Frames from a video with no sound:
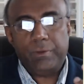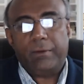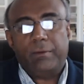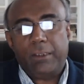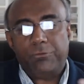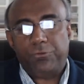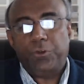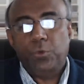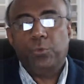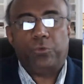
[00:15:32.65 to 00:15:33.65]
They
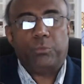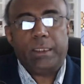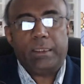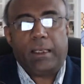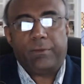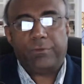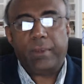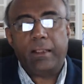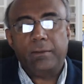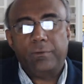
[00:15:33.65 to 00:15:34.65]
fuse with our
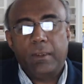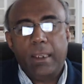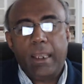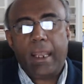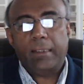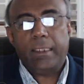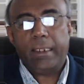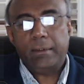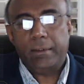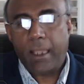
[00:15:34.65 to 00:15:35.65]
cells and
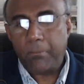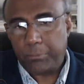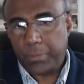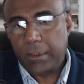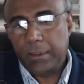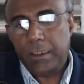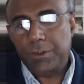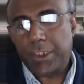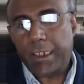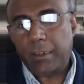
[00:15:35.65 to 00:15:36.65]
then dump the
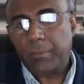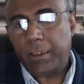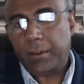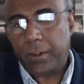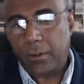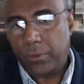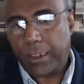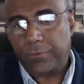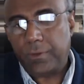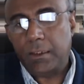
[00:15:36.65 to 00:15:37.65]
genetic material. You
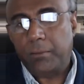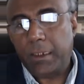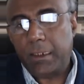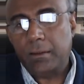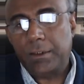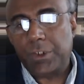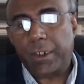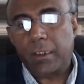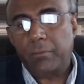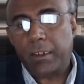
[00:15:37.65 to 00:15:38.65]
can see in the middle the
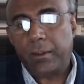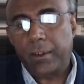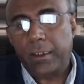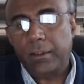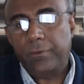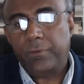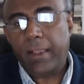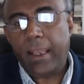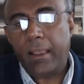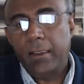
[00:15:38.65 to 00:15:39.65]
genetic material is
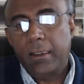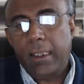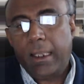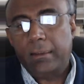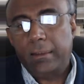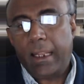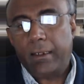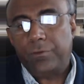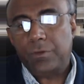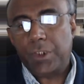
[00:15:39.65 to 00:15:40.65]
there, and
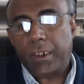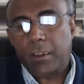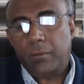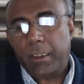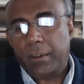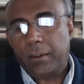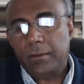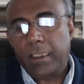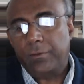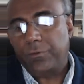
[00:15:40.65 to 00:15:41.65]
that is the genetic
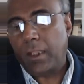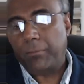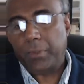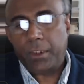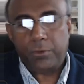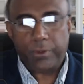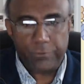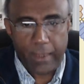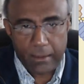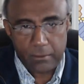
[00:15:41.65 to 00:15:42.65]
material that's dumped into the cell.